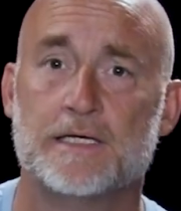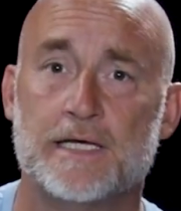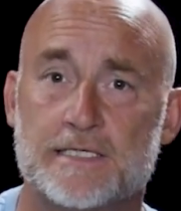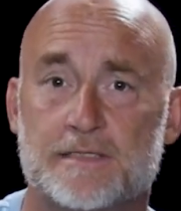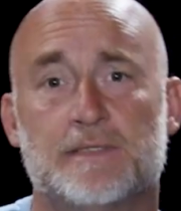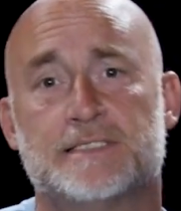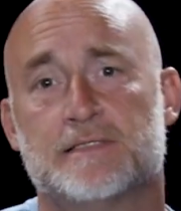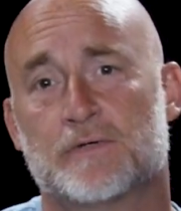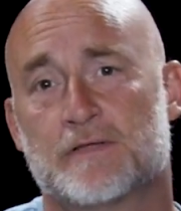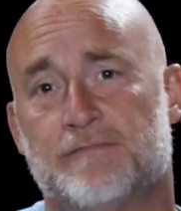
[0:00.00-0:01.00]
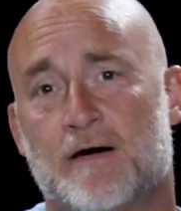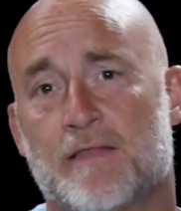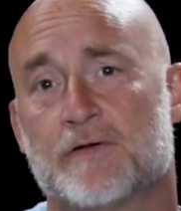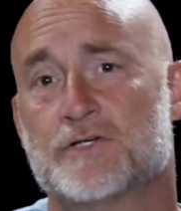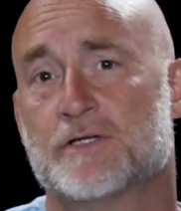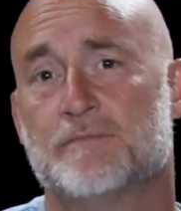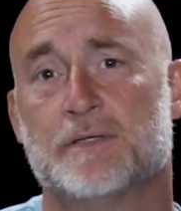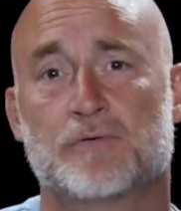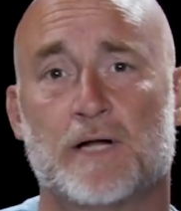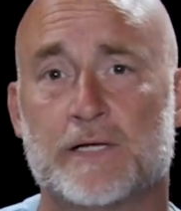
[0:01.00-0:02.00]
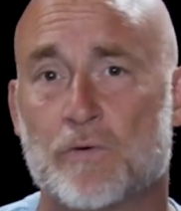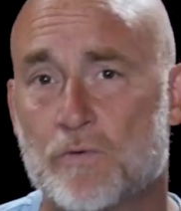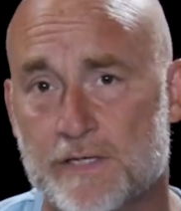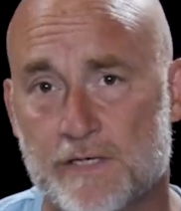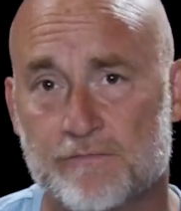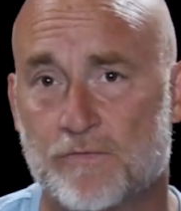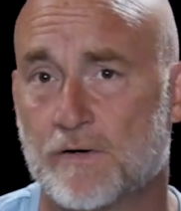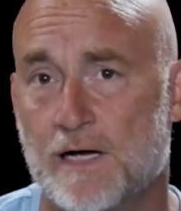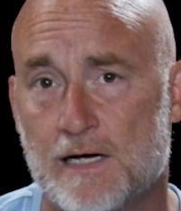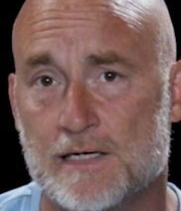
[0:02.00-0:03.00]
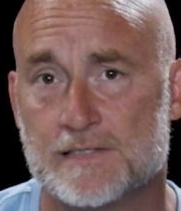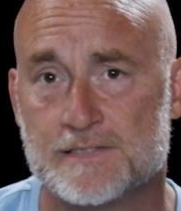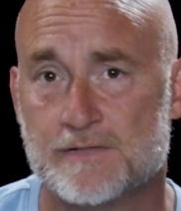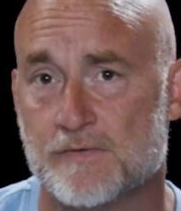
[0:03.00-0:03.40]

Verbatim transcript: intimacy with the Father should be priority for us,